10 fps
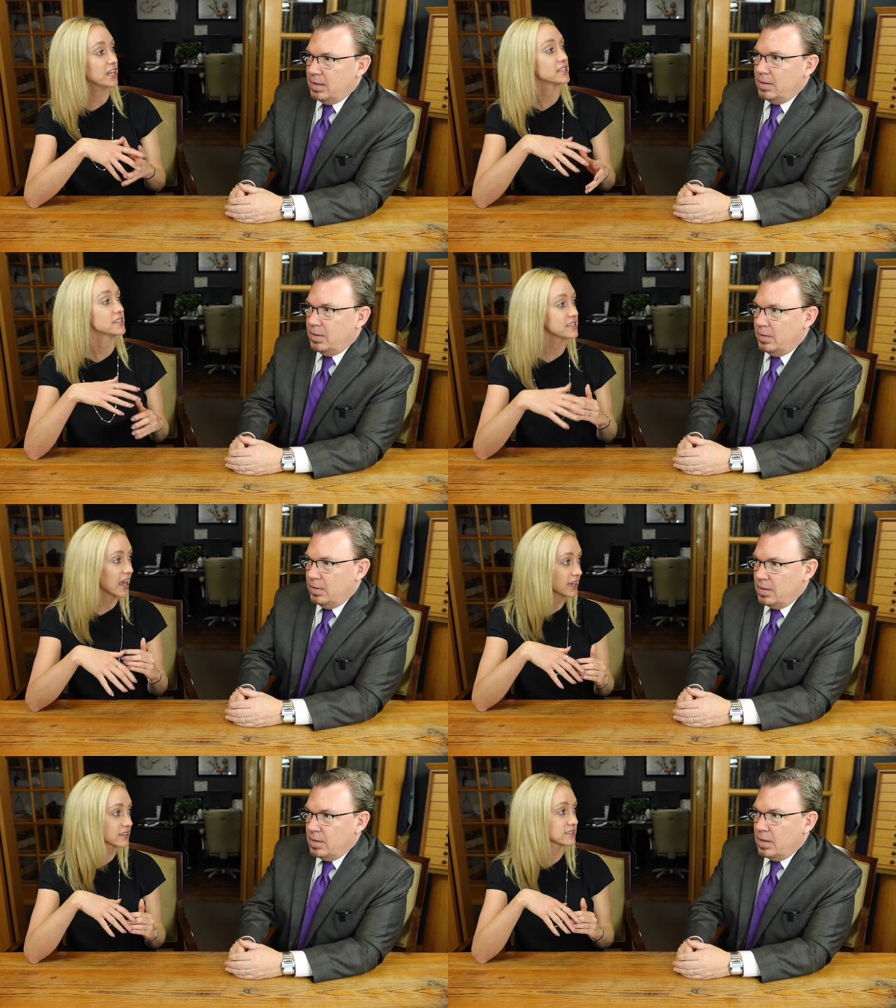Speaker 1: into
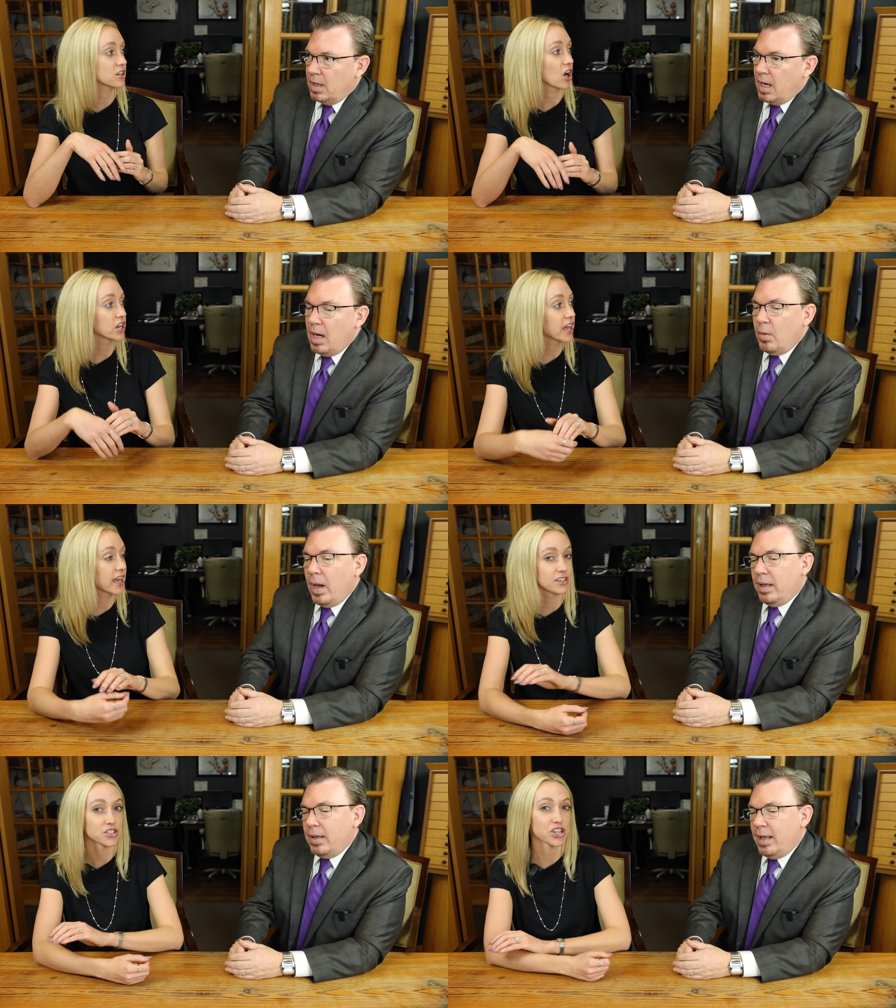tanks and Cartier
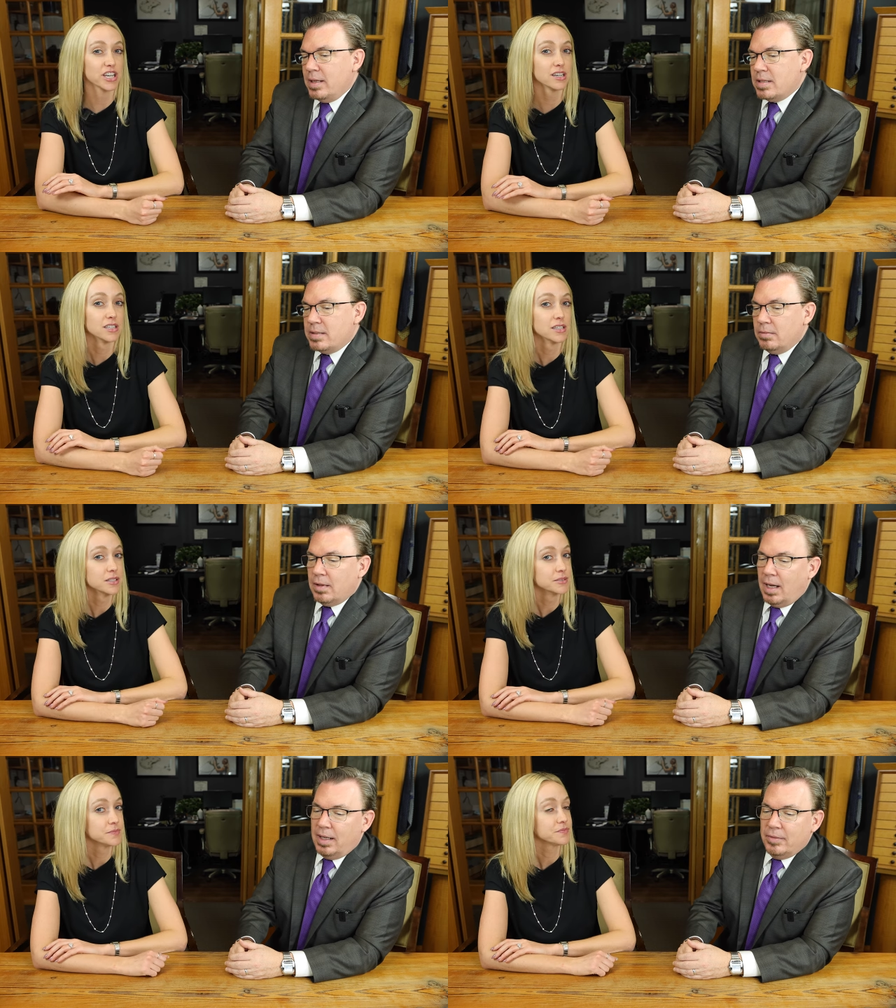history. And, and it's still
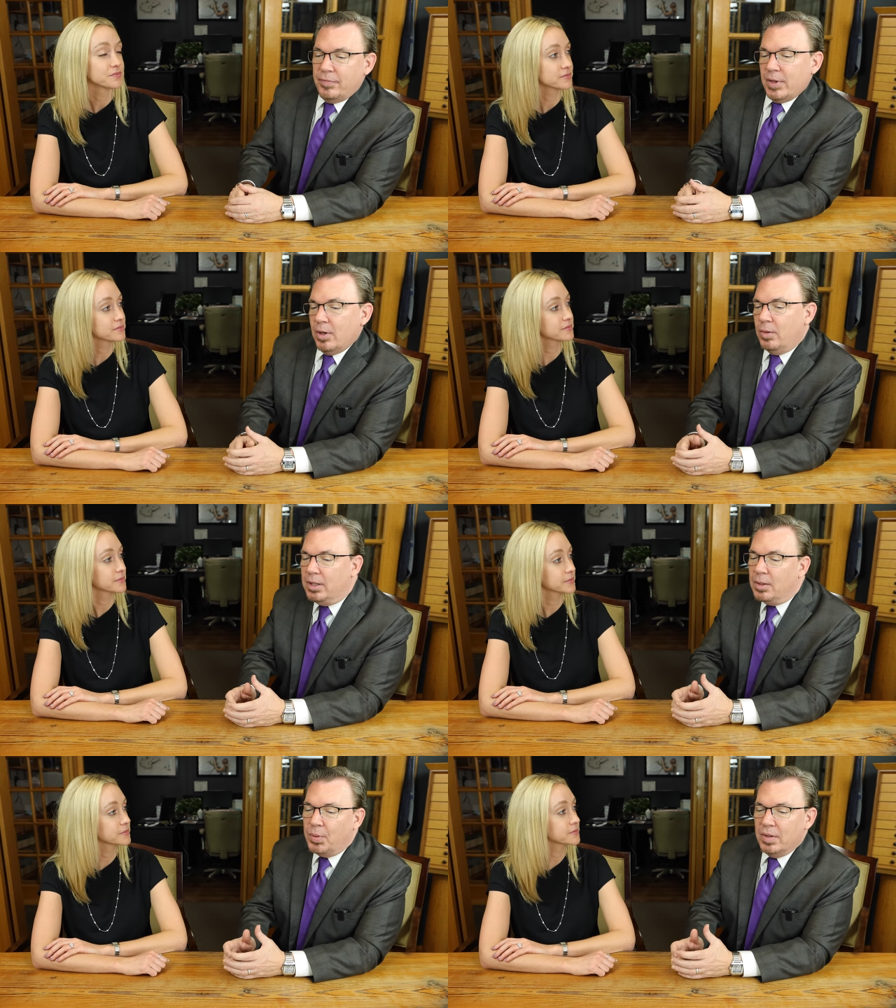
Speaker 2: kind of, you know,
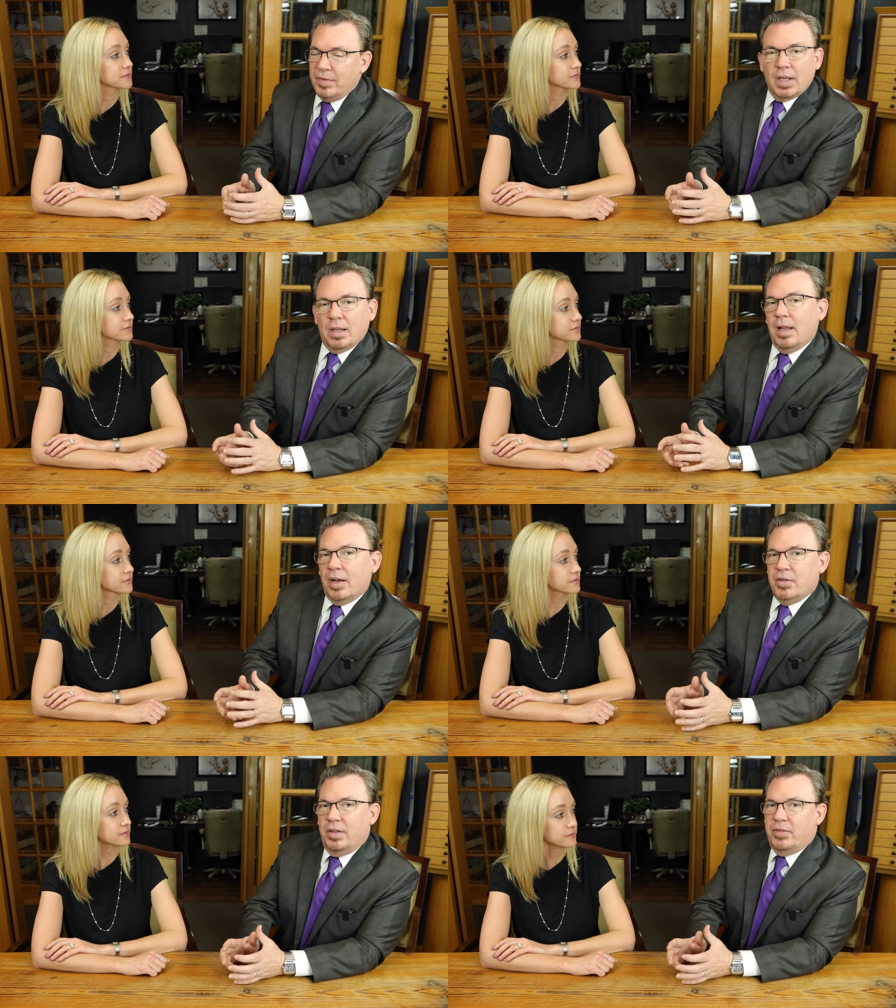in the Privé
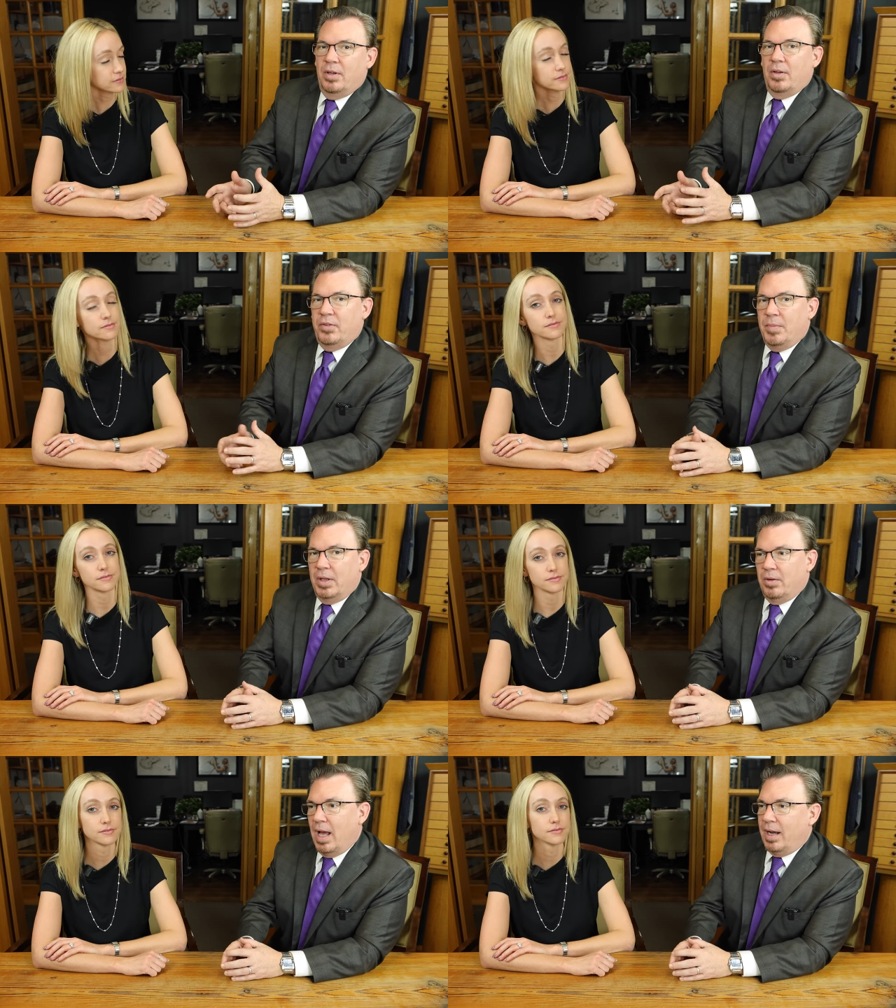collection. It's still
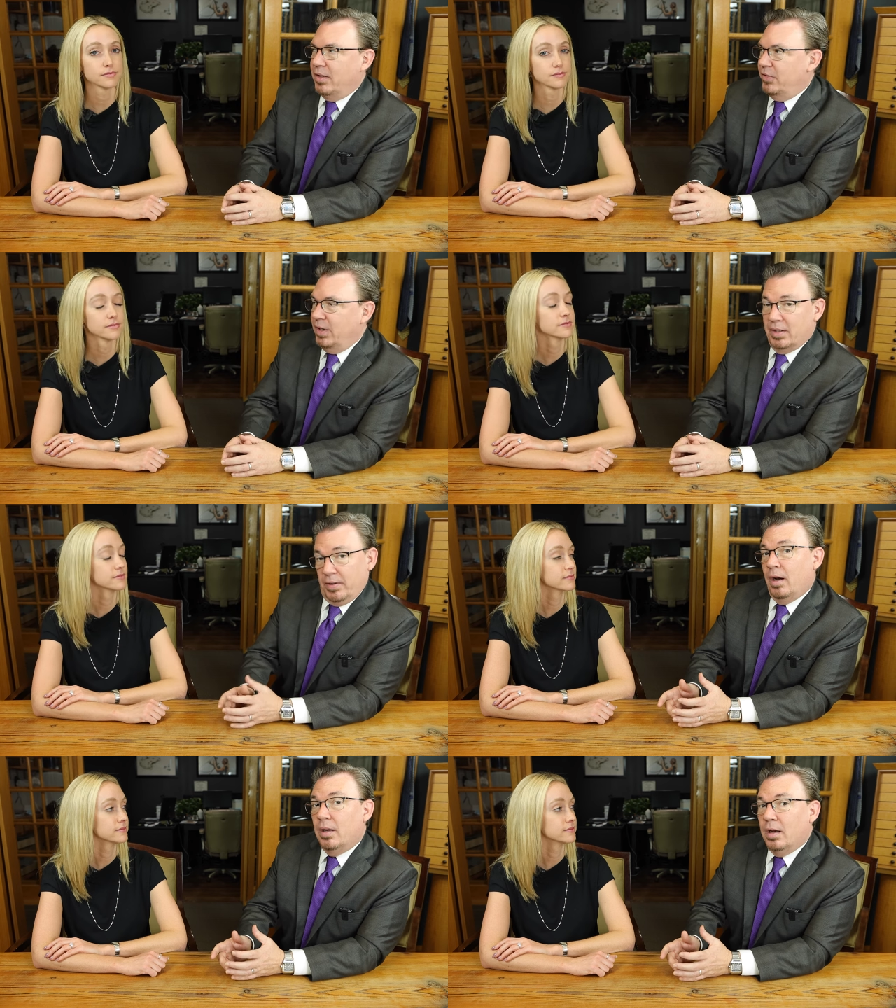something you're not going to see a
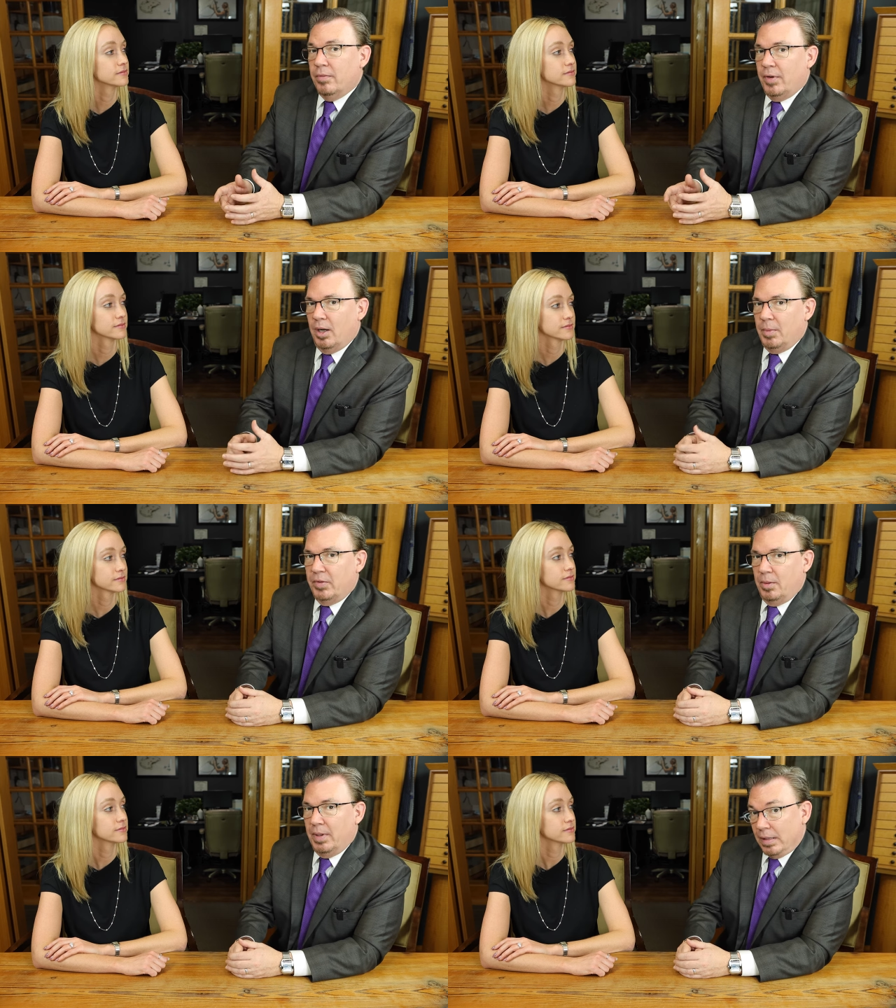ton of. Um,
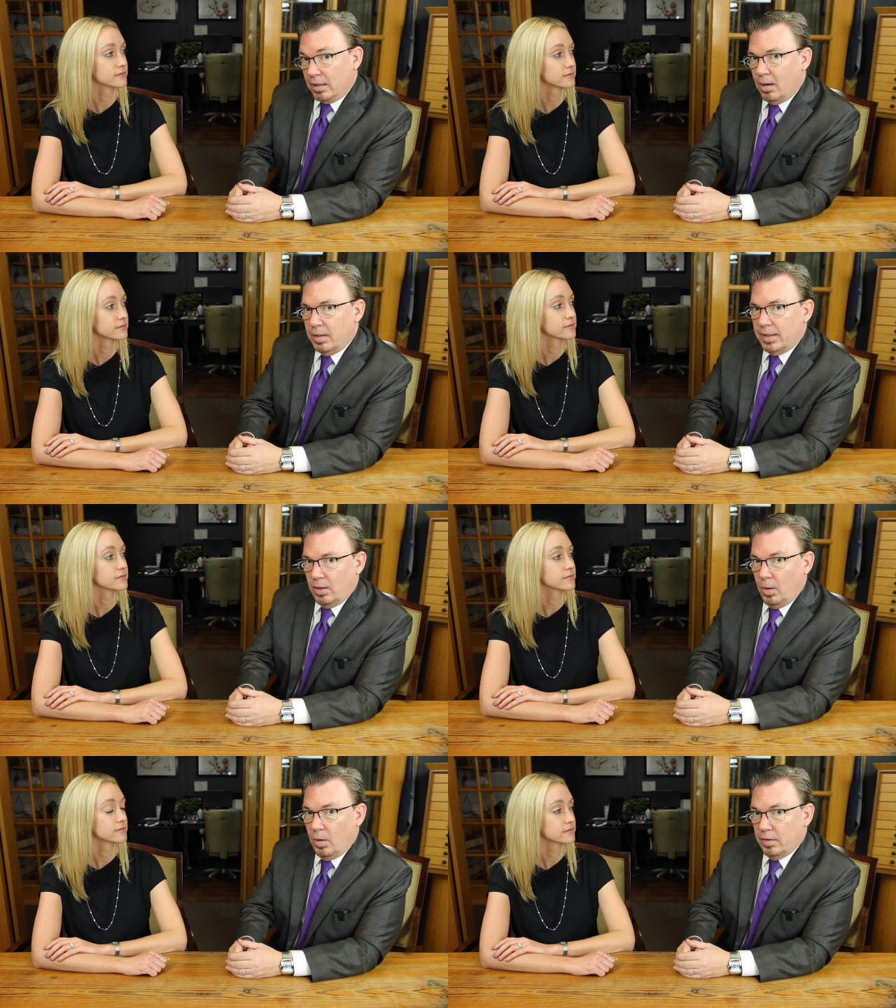it's going to be a little hard to
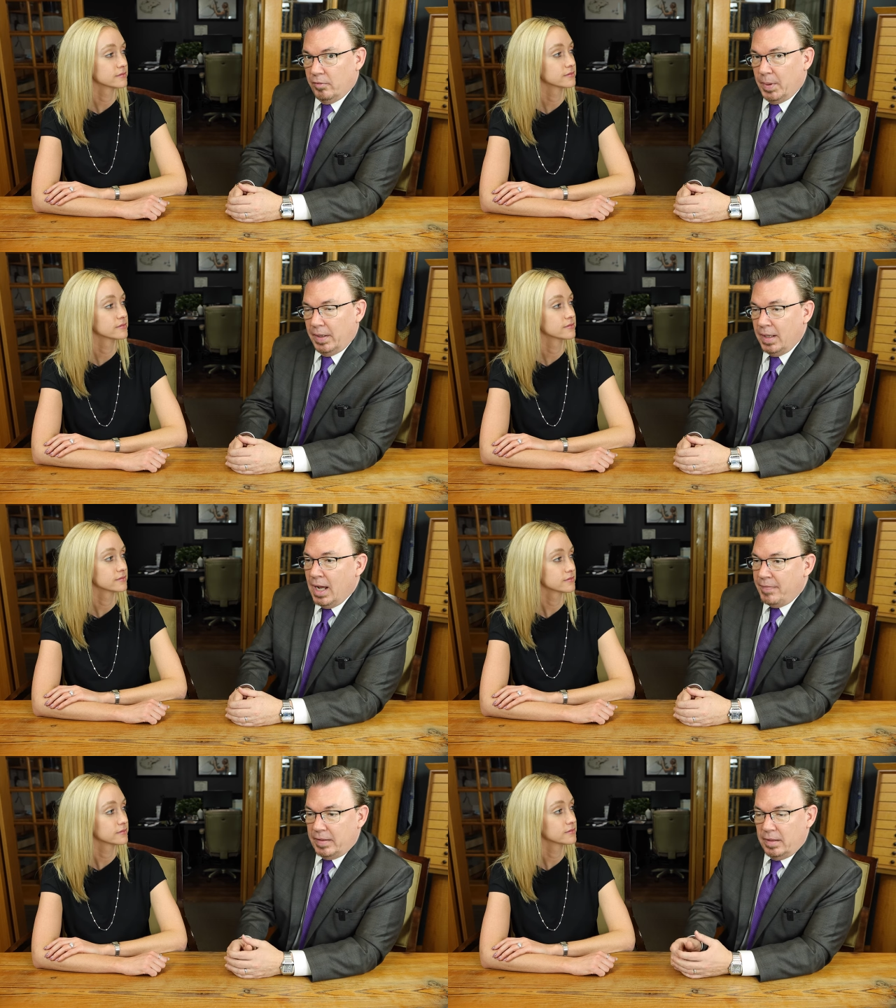get a hold of, but they